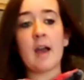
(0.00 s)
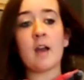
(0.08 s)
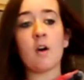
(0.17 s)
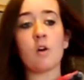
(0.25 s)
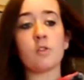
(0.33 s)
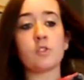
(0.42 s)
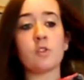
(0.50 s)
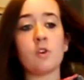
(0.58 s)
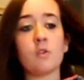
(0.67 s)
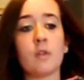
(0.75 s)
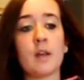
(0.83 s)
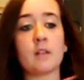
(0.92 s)
I
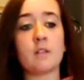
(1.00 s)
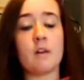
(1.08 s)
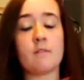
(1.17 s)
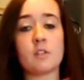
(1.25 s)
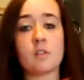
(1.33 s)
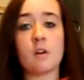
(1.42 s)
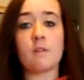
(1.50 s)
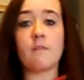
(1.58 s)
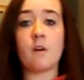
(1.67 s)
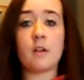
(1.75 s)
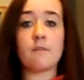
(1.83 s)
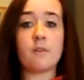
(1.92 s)
also, like, love the song
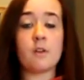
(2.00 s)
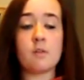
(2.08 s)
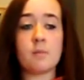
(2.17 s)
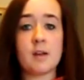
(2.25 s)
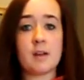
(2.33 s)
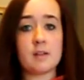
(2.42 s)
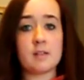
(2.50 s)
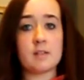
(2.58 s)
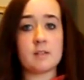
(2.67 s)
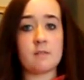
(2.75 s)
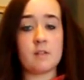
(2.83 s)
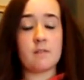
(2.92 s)
Falling For You by
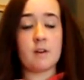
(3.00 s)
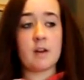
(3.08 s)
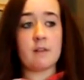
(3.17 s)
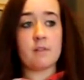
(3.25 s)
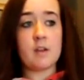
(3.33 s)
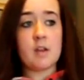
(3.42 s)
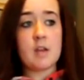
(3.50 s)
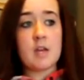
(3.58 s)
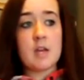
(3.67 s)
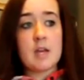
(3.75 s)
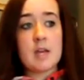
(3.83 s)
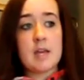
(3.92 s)
1975,
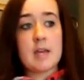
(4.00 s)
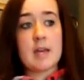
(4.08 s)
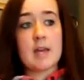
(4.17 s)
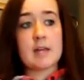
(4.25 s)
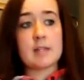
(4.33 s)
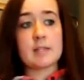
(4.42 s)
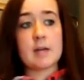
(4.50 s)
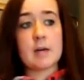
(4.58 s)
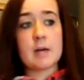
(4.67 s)
and,